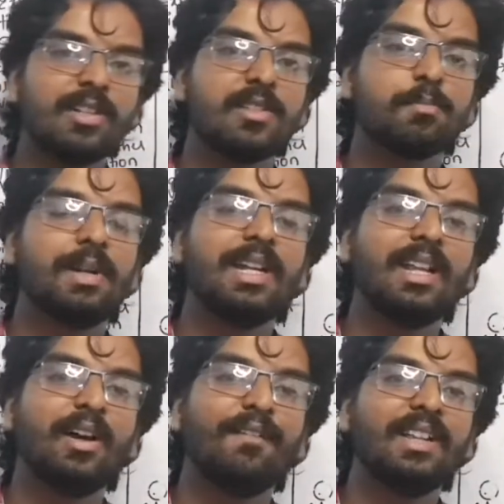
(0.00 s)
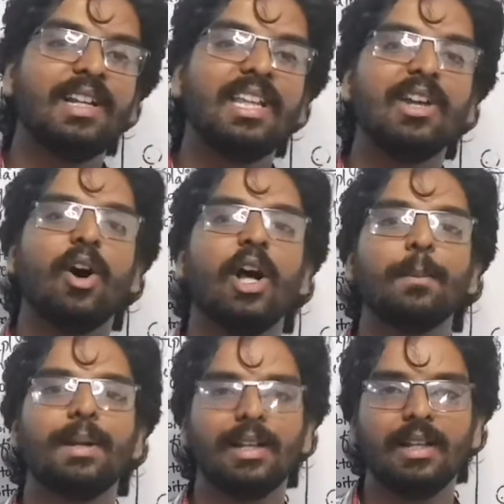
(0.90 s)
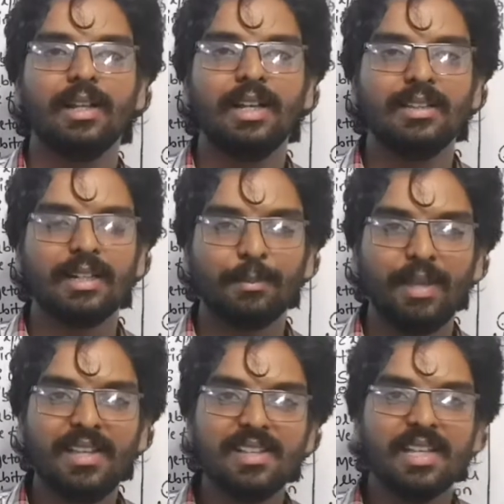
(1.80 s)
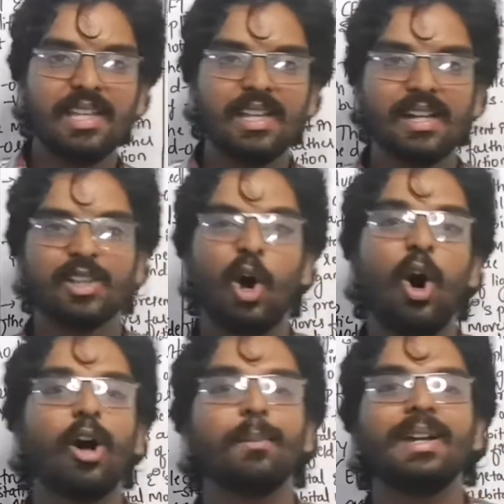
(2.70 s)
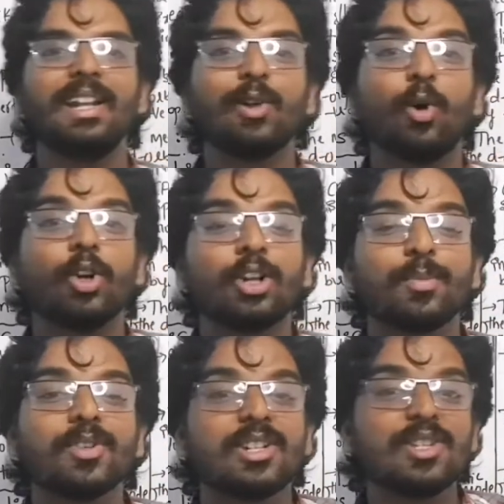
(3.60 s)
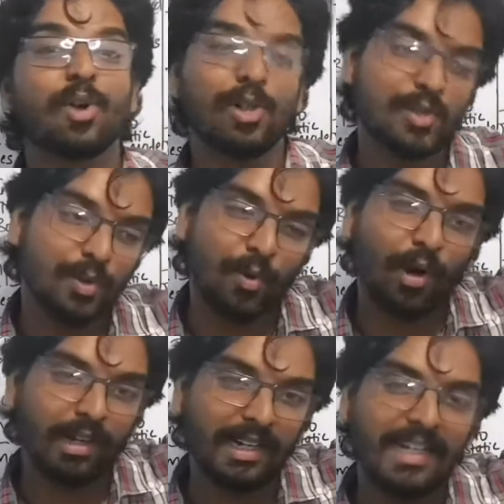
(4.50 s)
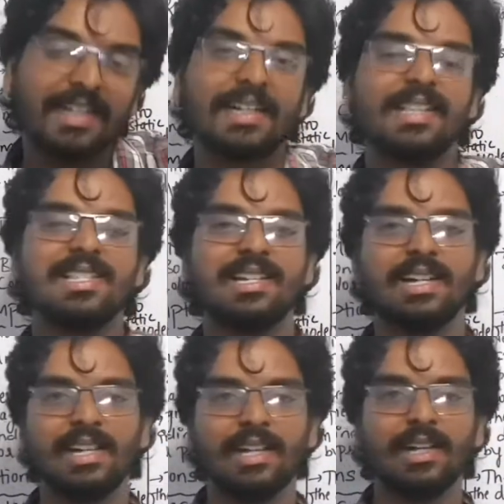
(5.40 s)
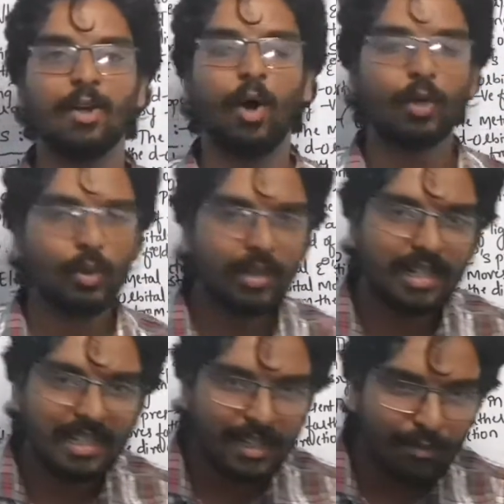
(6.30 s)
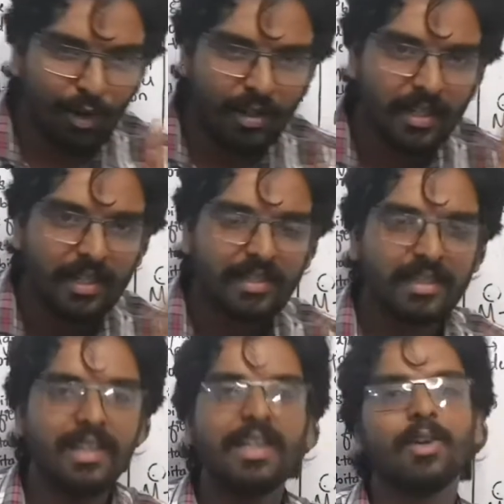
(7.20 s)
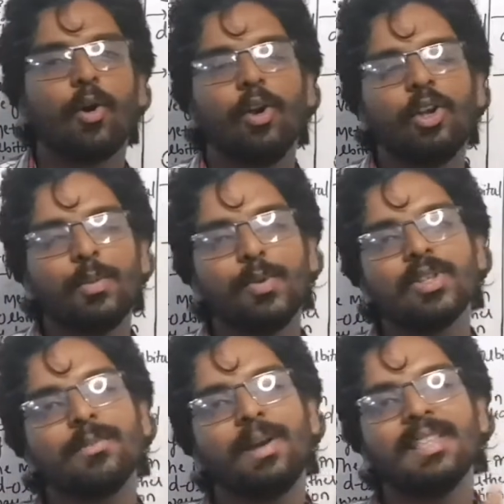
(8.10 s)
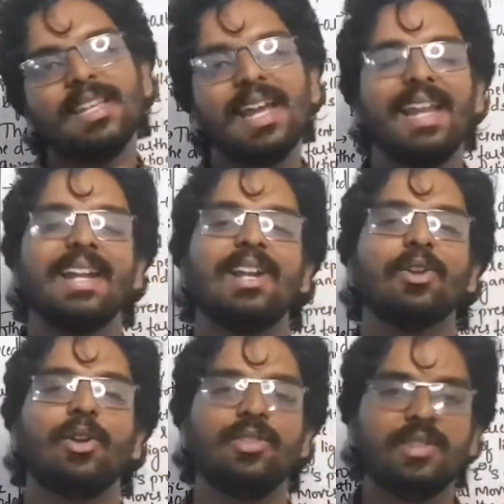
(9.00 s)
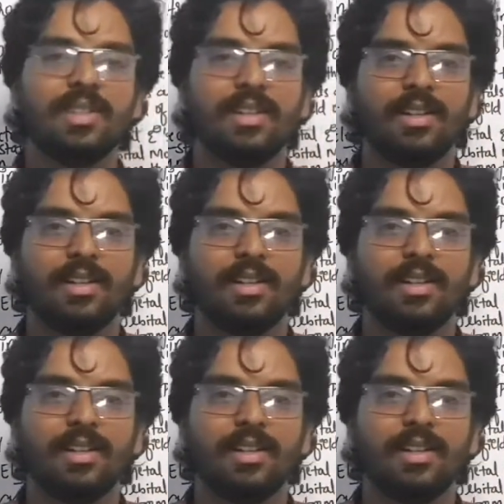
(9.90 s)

The splitting of the d orbital. That means here the orbital contribution is also what? Considering not only the what? The contribution by the electrons.